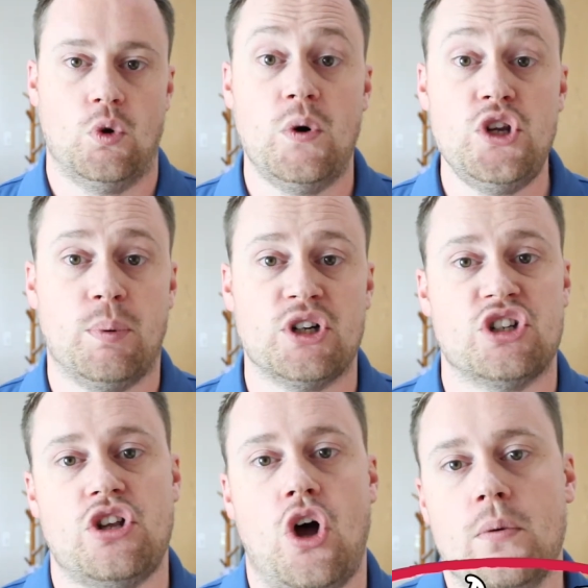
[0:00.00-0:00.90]
When you
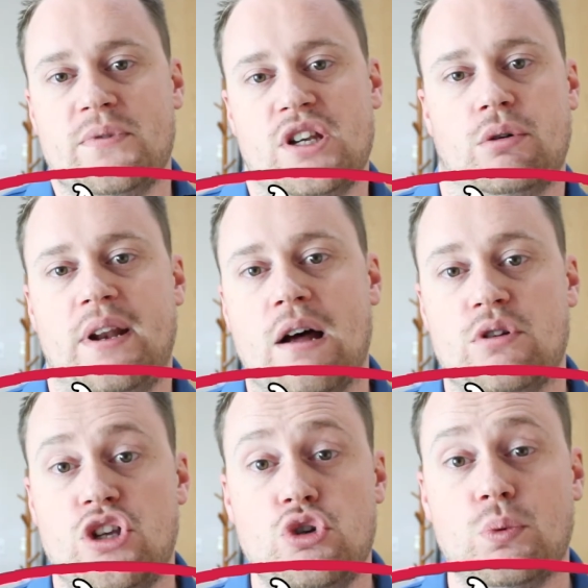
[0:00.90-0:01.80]
purchase a home 0 down,
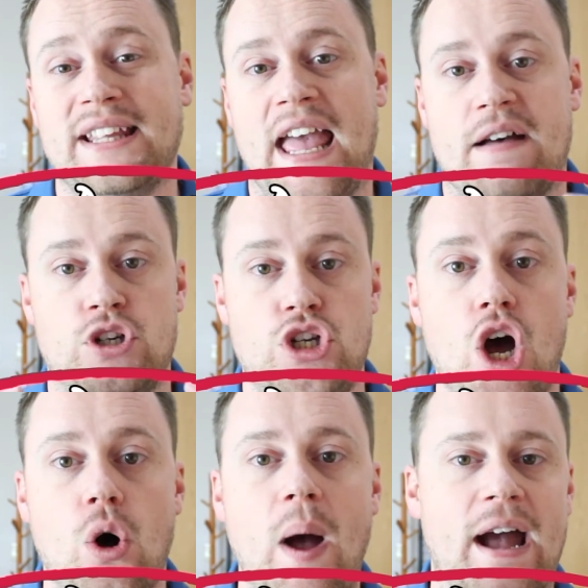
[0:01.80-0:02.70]
you really have
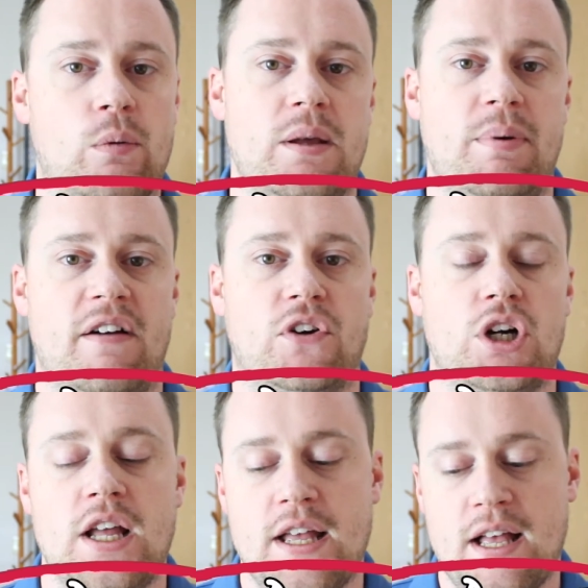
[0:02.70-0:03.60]
no equity
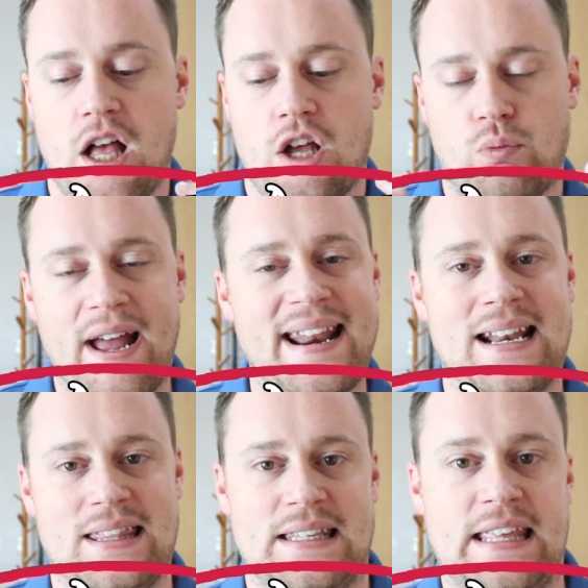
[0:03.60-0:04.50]
buffer right out
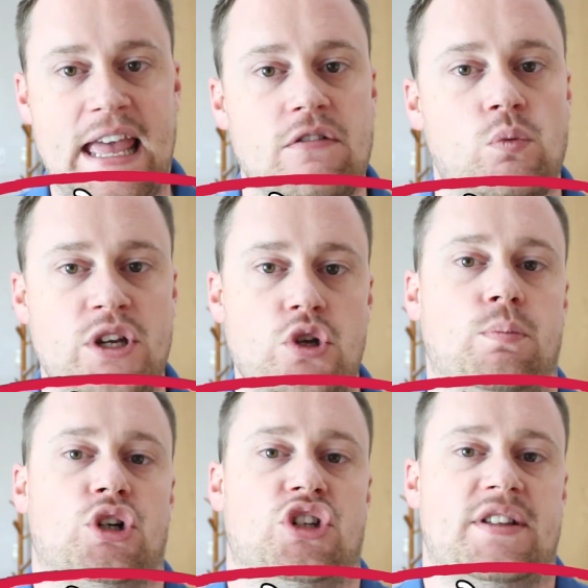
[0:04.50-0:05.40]
of the gate when you
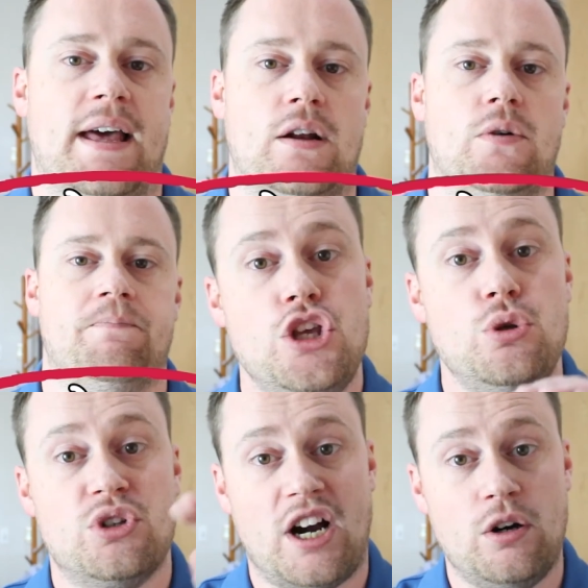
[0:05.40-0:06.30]
purchase that home. You
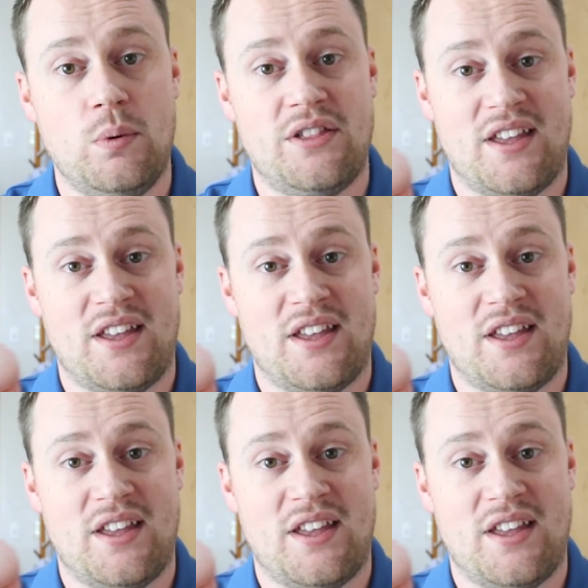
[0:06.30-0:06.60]
start with